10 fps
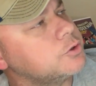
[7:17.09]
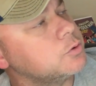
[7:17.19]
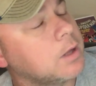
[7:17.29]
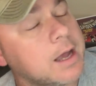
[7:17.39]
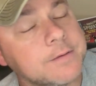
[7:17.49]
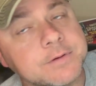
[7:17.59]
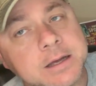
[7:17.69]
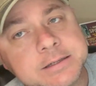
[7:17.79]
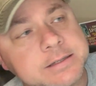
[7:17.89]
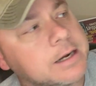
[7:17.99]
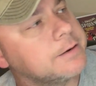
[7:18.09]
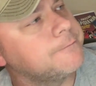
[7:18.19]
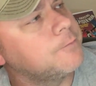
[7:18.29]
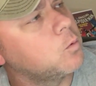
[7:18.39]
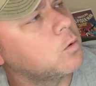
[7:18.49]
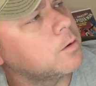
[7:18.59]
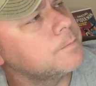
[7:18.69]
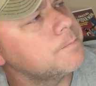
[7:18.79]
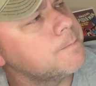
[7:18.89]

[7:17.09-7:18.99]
July of 1994.